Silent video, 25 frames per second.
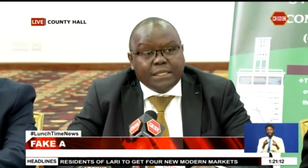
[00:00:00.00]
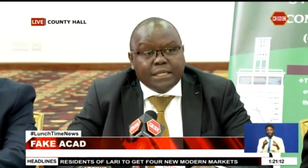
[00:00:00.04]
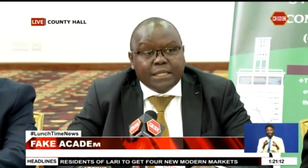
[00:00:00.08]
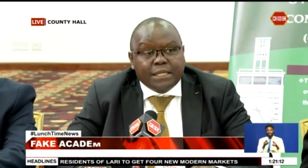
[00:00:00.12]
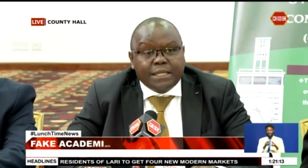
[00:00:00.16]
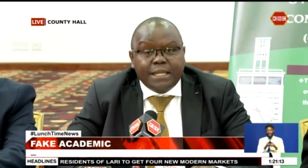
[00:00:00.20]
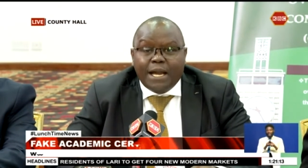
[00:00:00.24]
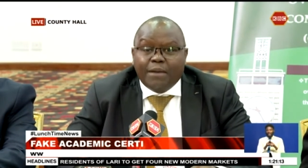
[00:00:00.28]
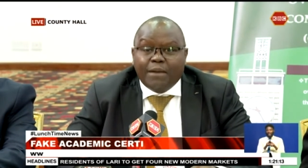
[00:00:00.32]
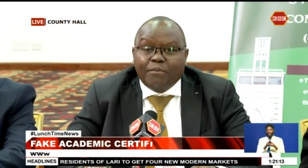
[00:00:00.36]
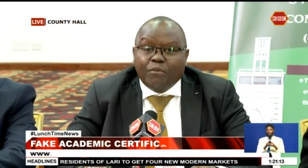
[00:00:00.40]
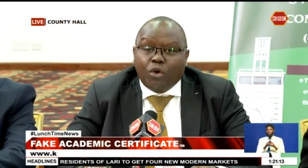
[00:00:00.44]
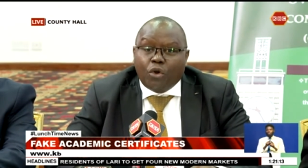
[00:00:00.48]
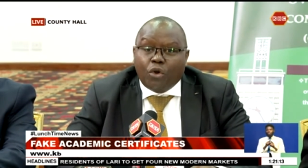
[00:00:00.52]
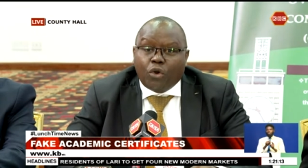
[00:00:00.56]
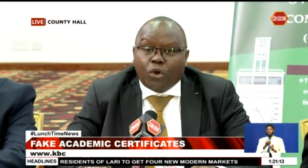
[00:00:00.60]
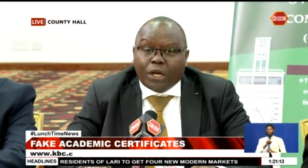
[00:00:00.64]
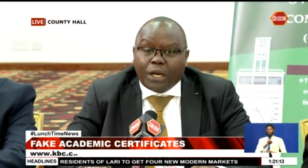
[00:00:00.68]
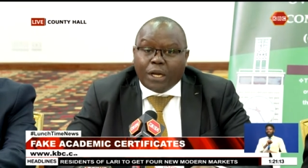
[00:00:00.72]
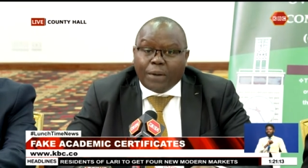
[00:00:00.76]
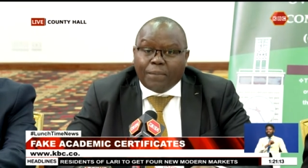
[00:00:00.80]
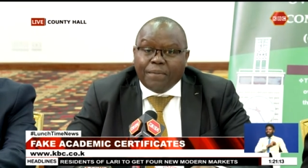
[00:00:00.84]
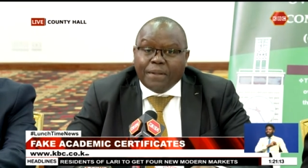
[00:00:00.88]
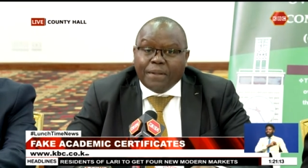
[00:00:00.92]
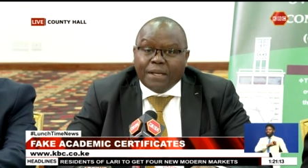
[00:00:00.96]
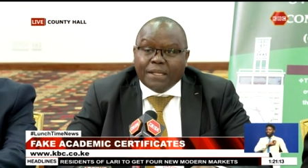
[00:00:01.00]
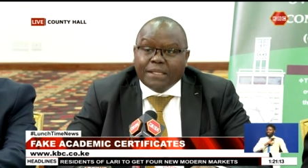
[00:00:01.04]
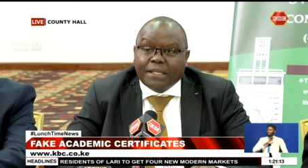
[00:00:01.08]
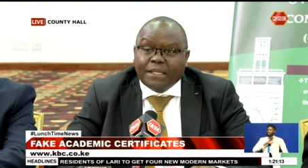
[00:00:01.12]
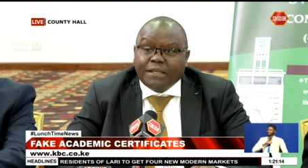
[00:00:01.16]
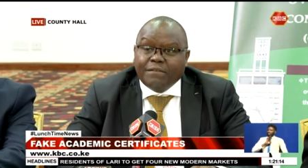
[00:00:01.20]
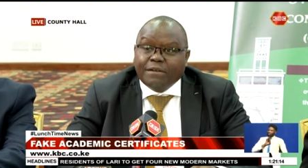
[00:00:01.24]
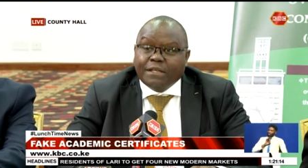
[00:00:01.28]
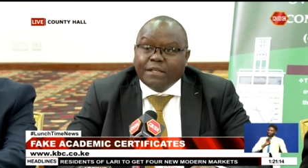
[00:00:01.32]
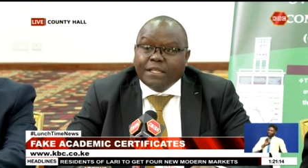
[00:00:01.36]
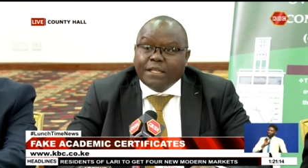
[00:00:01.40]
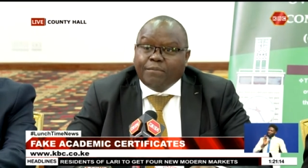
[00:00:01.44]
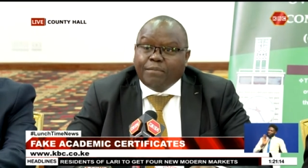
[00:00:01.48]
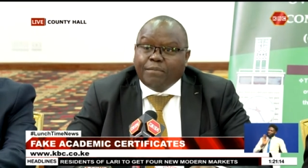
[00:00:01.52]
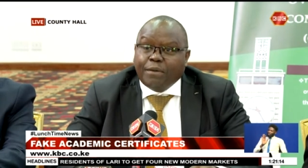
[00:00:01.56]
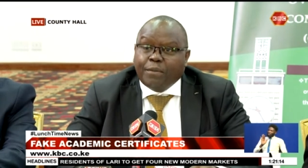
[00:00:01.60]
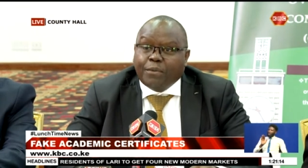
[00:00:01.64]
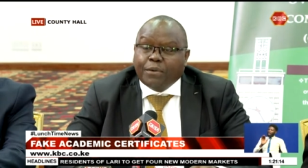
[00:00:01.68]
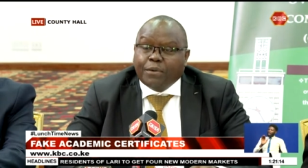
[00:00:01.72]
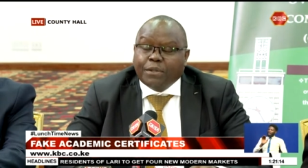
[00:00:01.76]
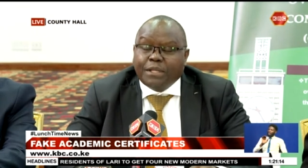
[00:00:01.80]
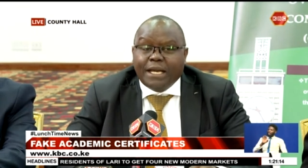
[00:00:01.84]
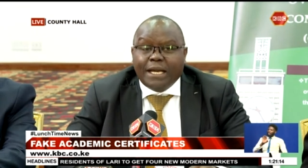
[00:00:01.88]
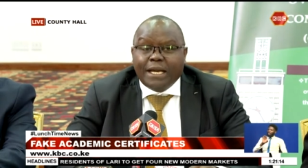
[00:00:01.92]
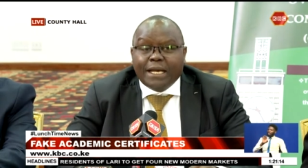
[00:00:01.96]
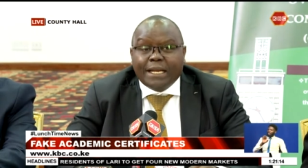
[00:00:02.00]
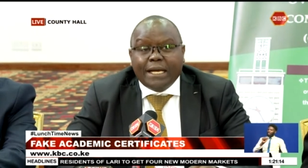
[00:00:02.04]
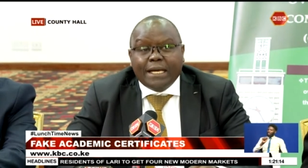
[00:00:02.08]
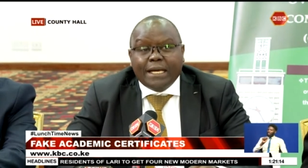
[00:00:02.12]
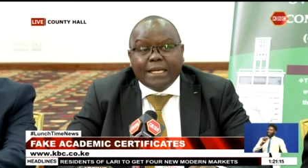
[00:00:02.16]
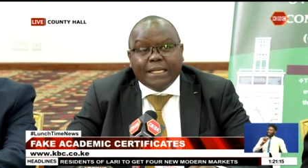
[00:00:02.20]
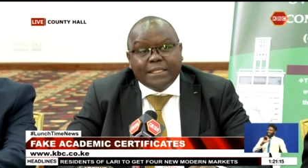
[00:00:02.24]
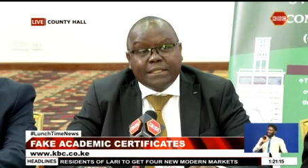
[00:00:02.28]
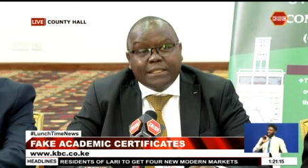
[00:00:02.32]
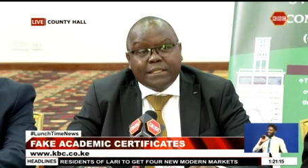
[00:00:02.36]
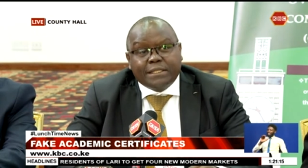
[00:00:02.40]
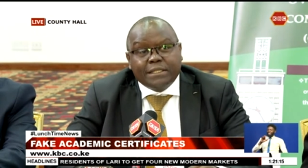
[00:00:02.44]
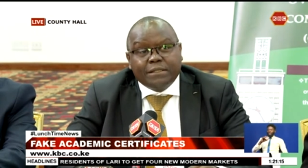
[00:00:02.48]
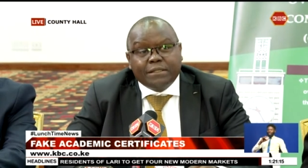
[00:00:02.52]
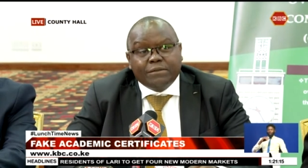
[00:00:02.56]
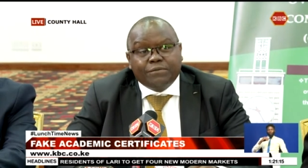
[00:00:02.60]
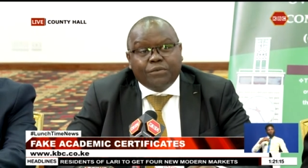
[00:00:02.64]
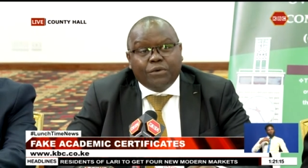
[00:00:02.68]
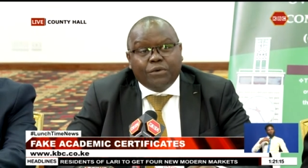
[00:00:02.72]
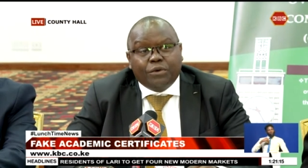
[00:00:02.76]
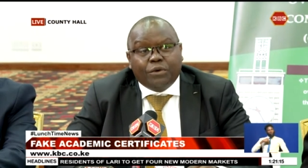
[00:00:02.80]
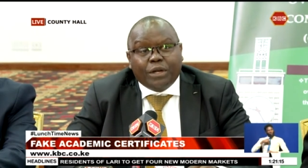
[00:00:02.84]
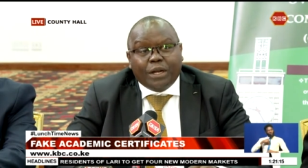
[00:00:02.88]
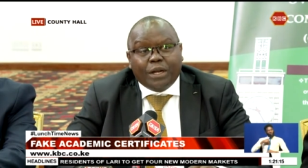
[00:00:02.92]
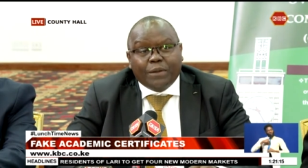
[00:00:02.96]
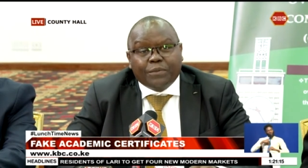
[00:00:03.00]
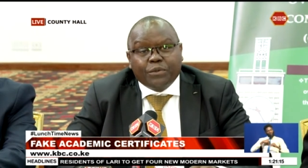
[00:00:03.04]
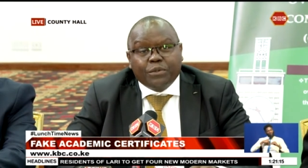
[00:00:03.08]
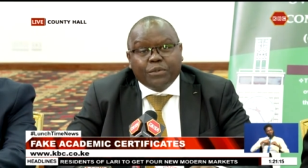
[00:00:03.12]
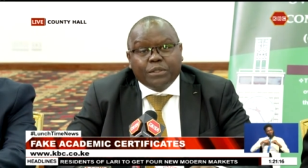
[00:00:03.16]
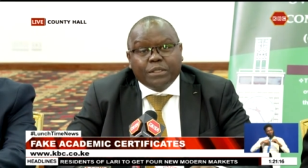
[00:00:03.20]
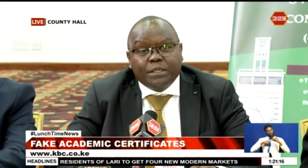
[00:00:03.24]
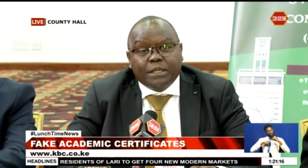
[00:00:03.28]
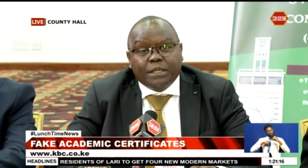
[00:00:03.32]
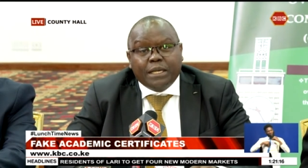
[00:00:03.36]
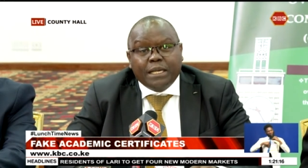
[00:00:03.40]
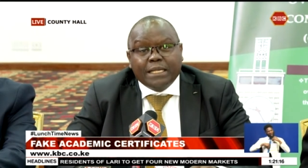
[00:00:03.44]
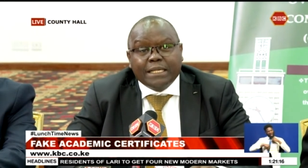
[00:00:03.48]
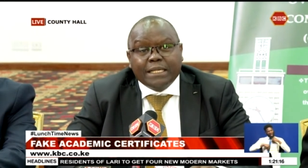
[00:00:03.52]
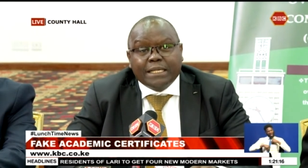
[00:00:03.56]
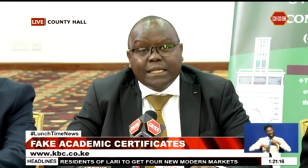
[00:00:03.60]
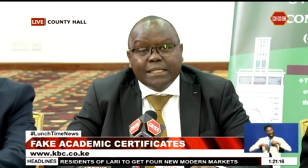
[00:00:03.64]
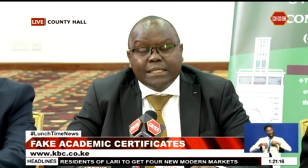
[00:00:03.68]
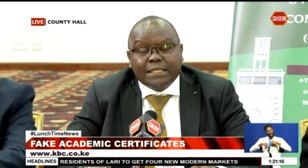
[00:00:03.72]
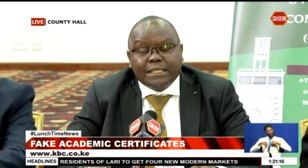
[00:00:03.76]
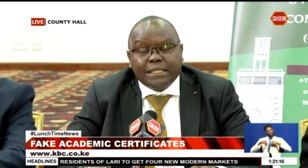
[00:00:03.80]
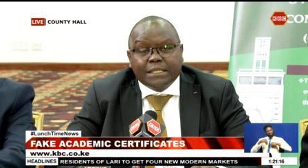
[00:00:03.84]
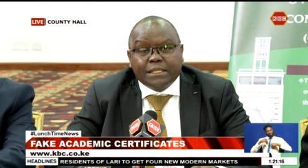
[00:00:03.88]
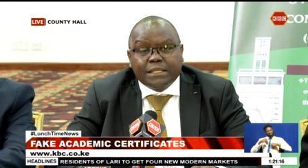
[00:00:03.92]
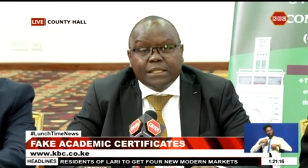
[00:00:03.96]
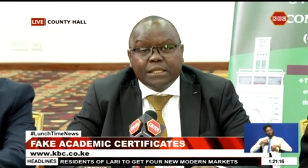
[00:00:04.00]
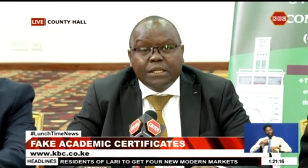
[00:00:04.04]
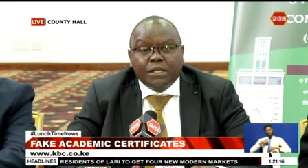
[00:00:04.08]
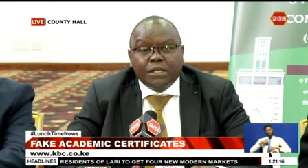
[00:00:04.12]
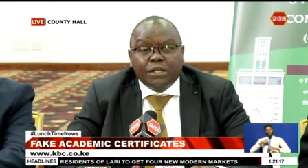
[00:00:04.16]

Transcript: they are more corrupt than even the people they are arresting for corruption-related cases.